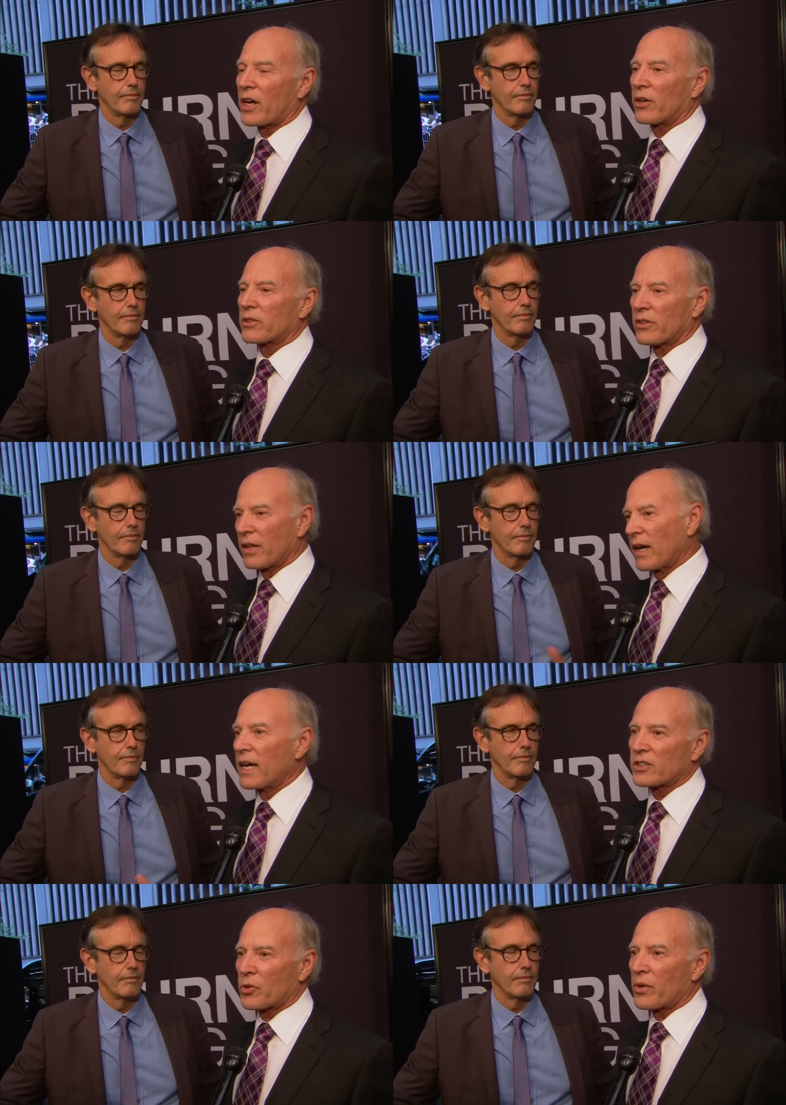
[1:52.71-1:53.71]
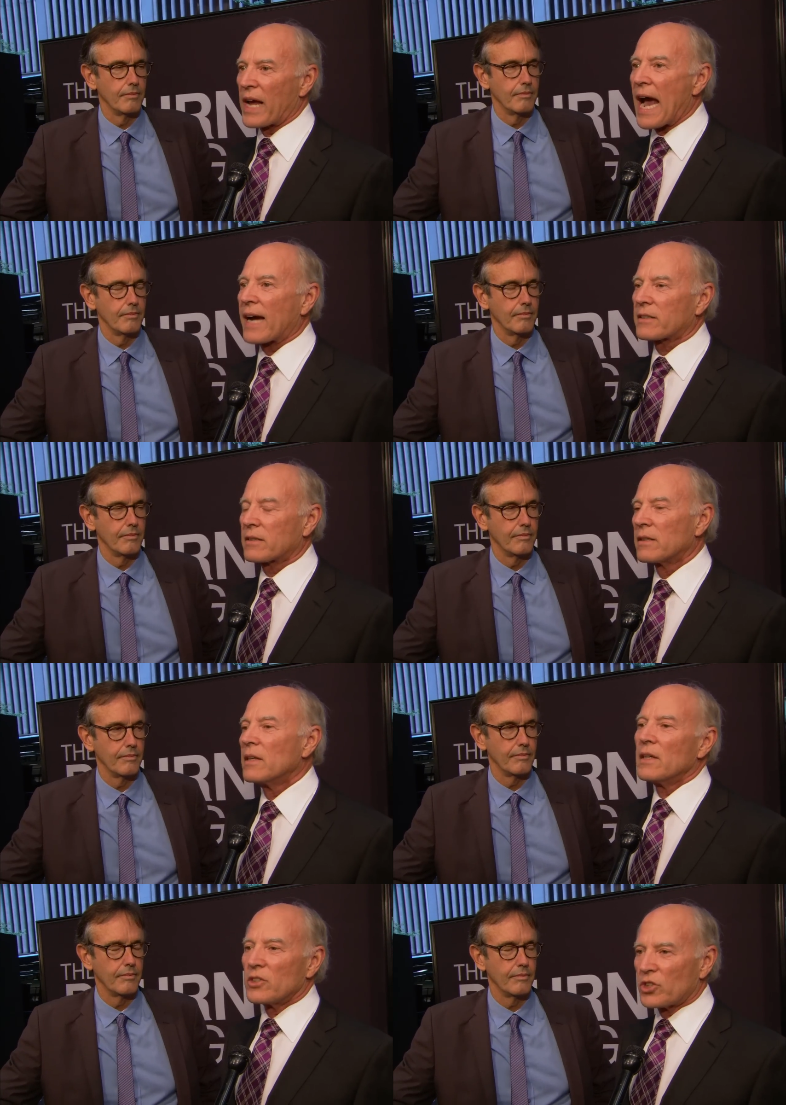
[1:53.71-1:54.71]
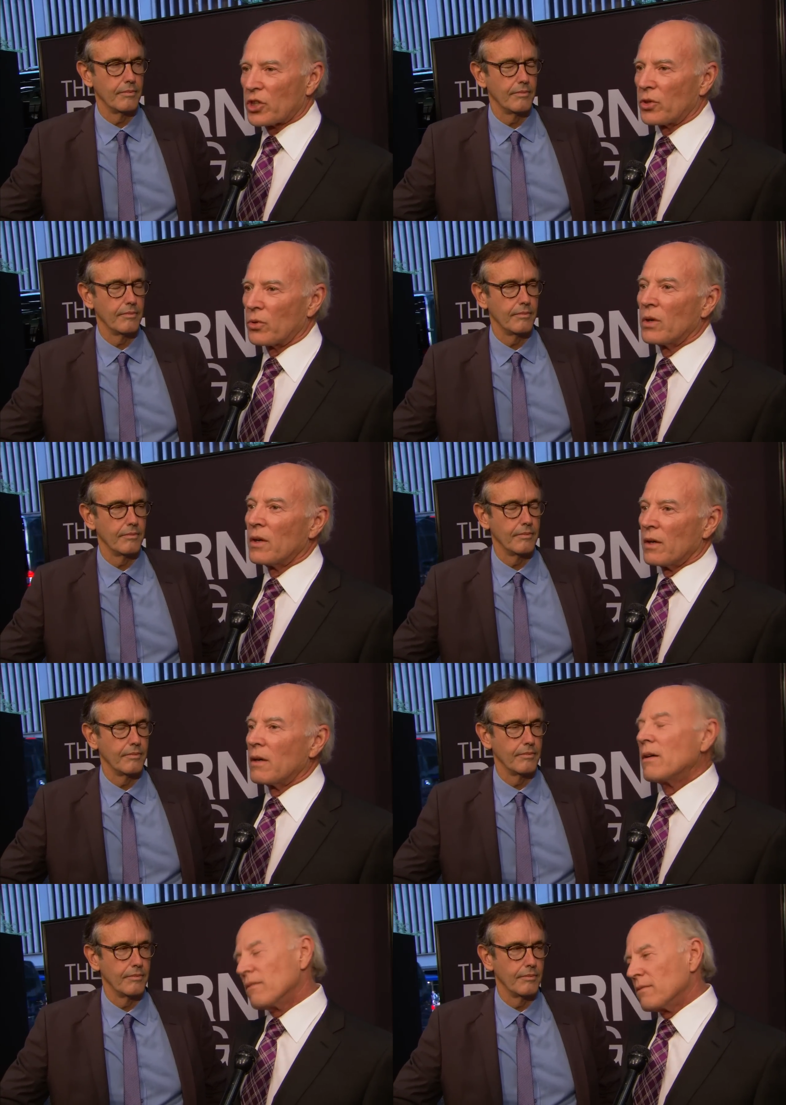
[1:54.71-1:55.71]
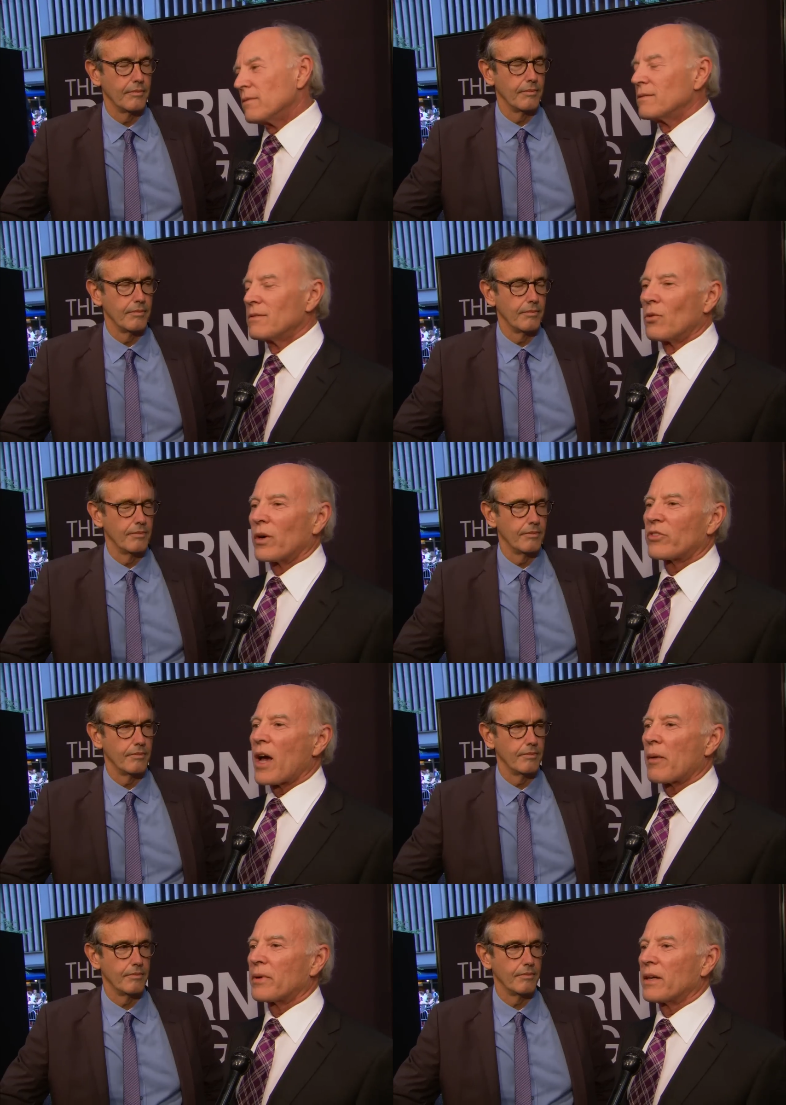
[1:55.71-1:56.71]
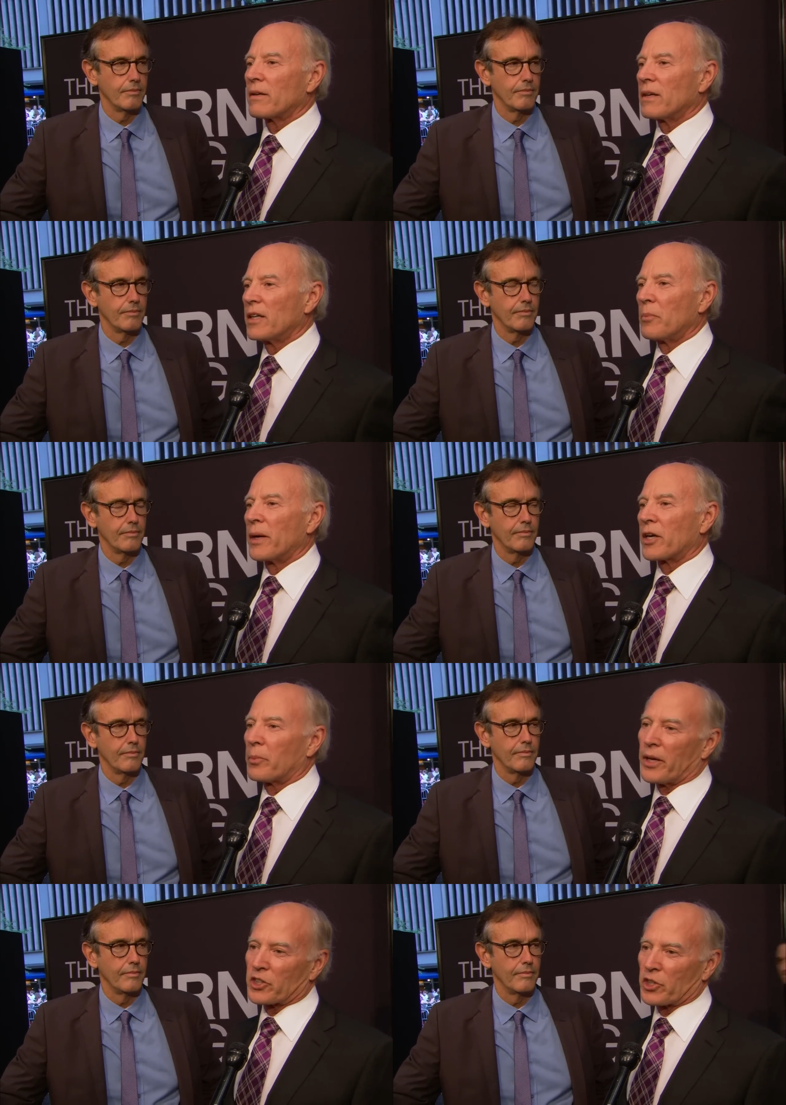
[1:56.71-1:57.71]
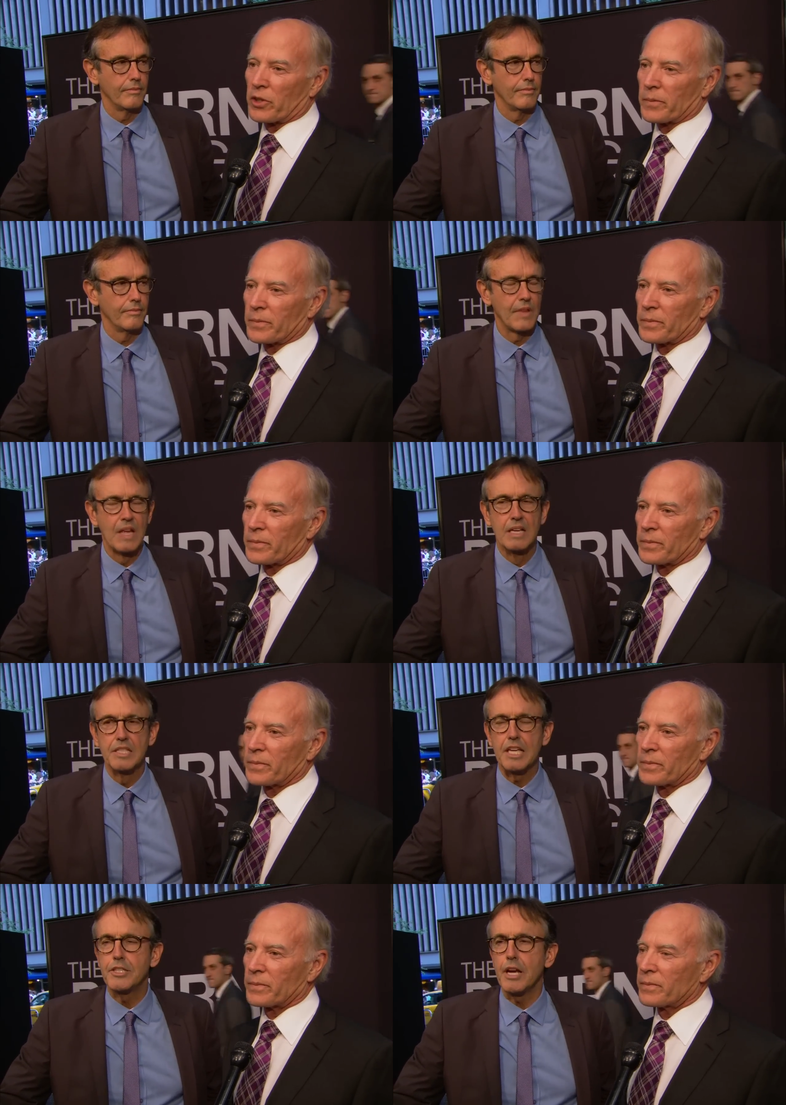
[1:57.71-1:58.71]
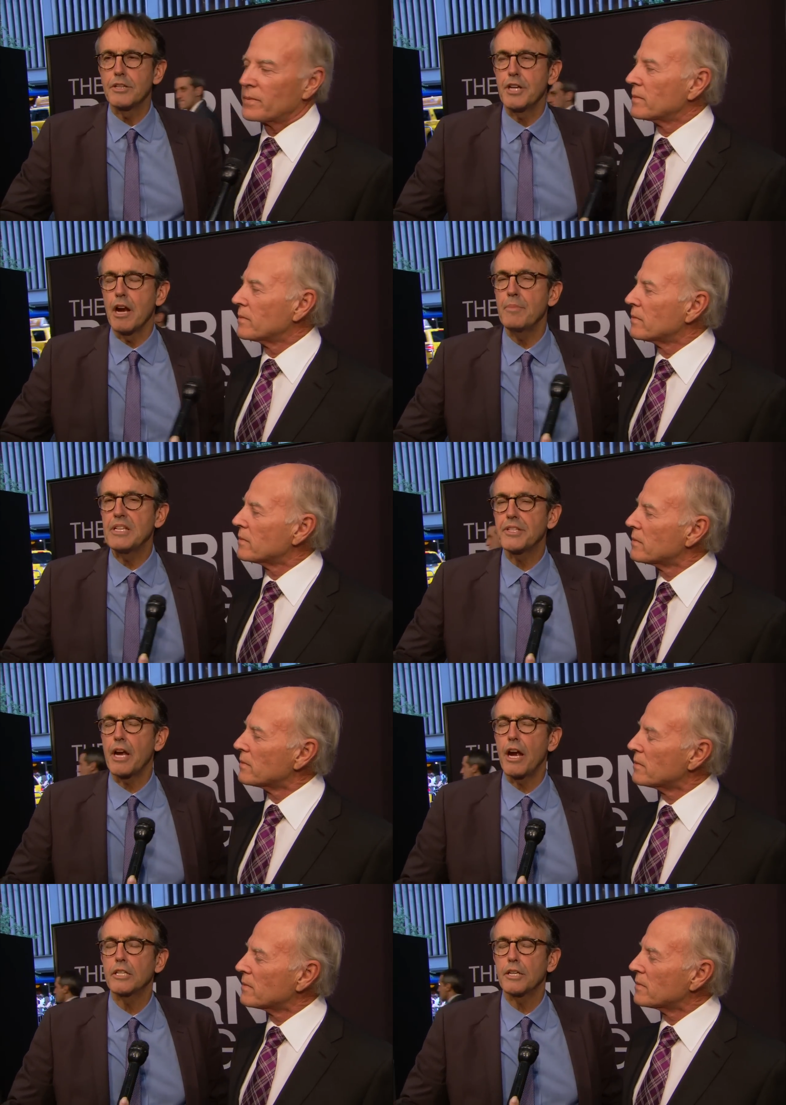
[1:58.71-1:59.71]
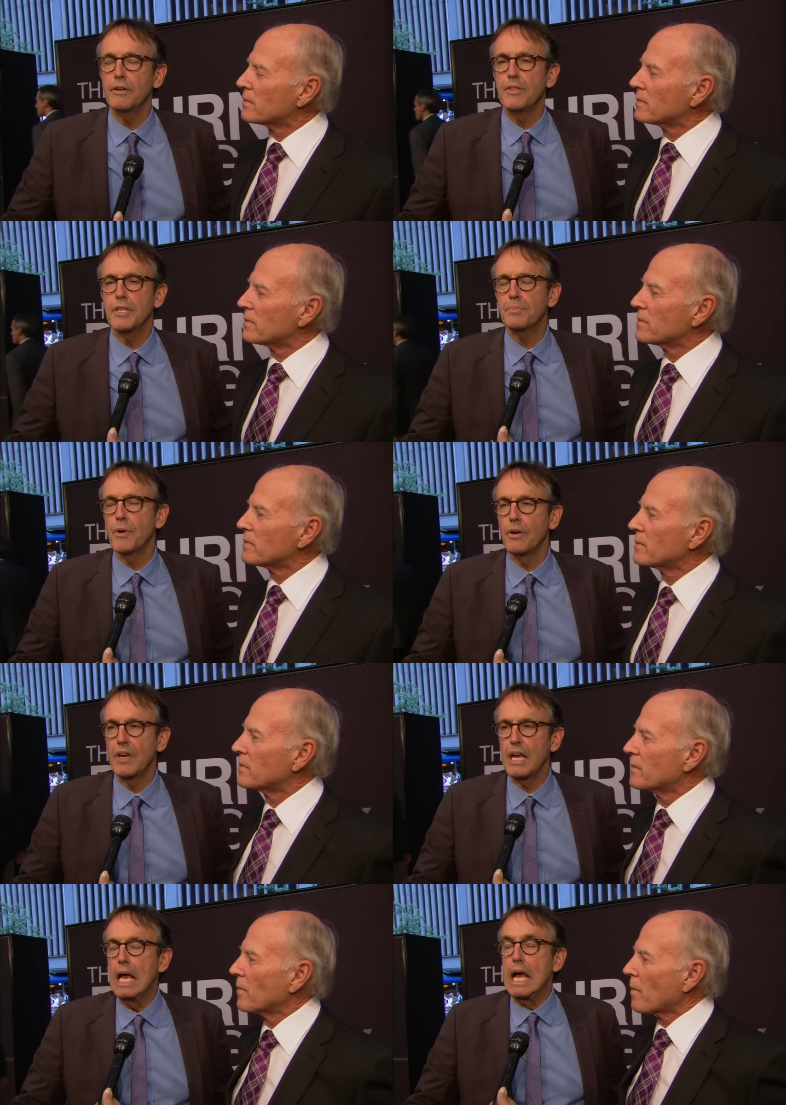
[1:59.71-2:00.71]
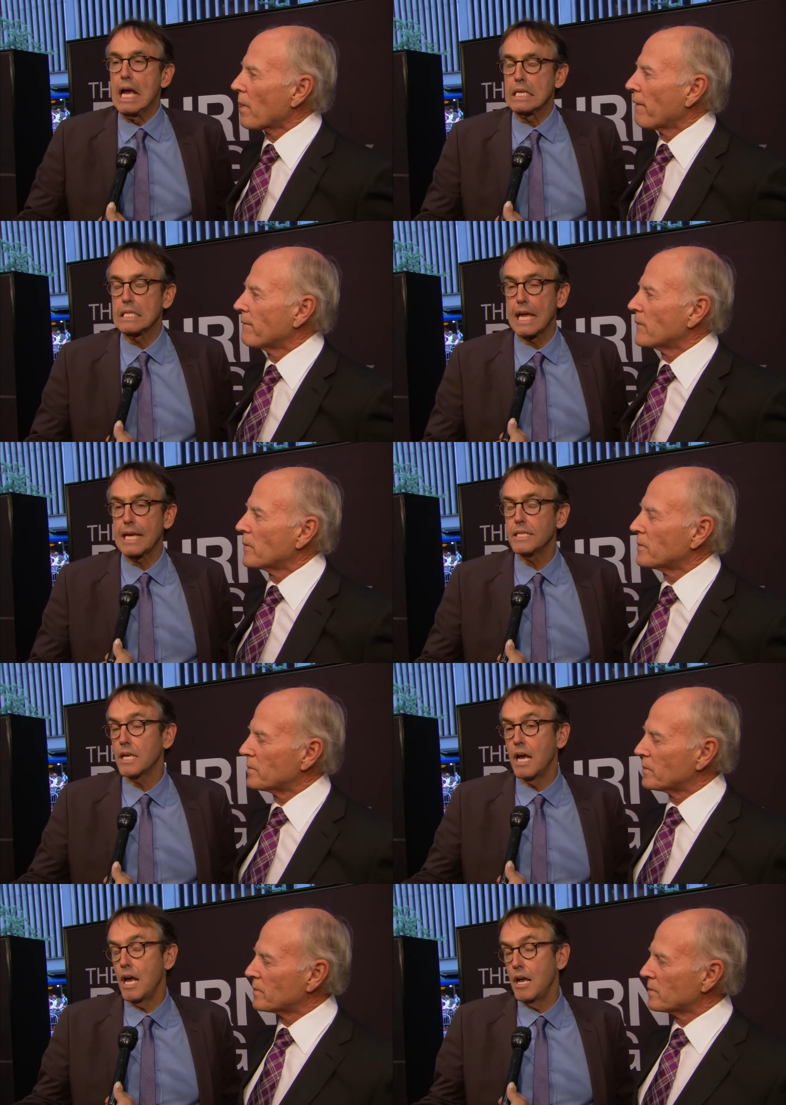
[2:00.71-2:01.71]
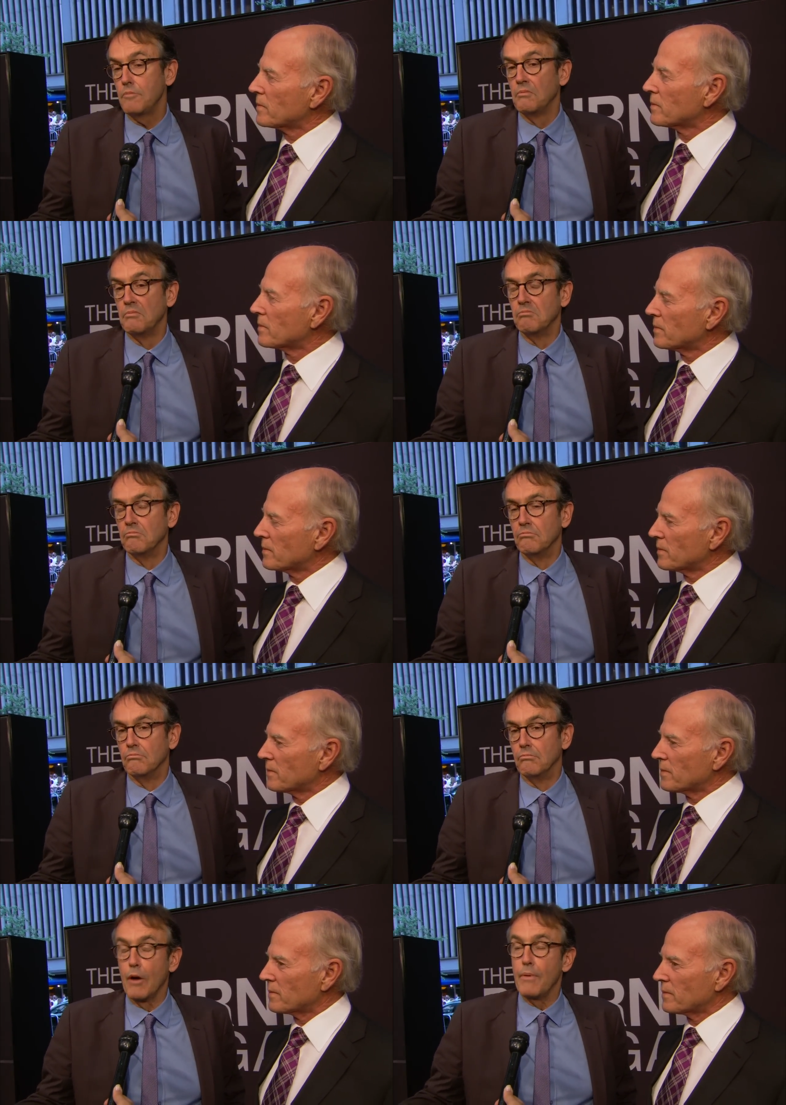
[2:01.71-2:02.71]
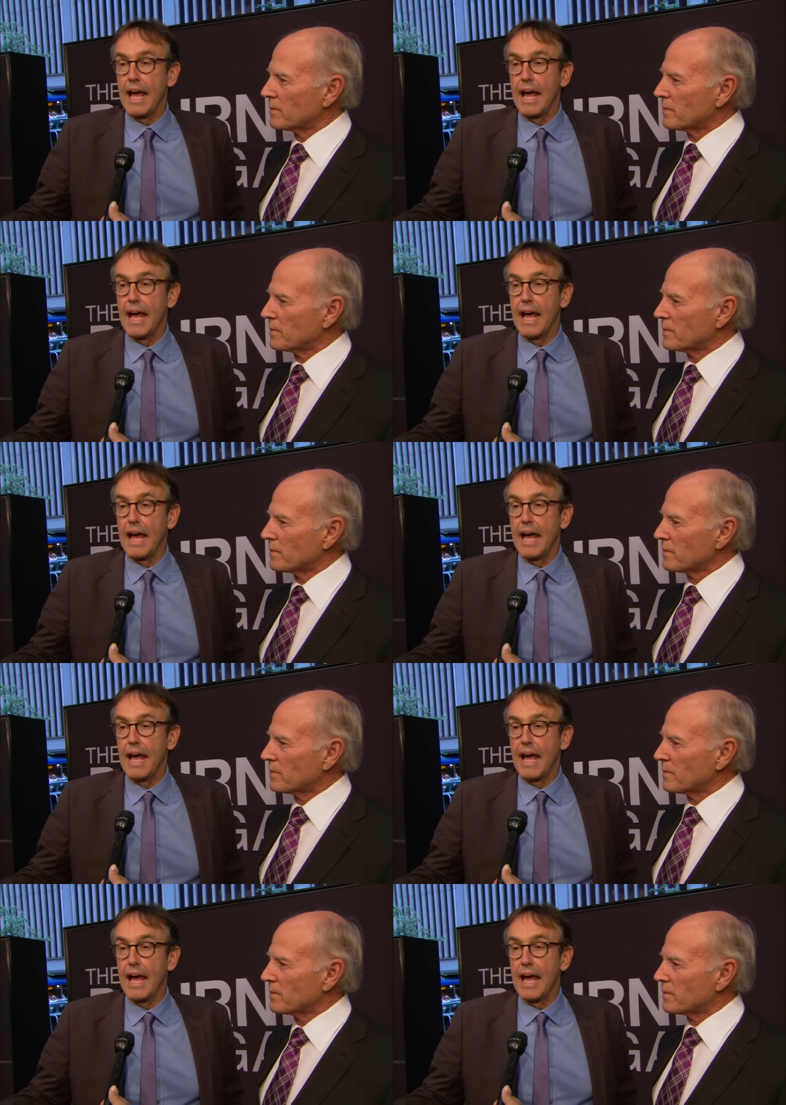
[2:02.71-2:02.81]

Speaker 1: character then has to react to what's happening in the bigger picture.
Speaker 2: See, Jer Jeremy's character in this movie is he's a, uh, a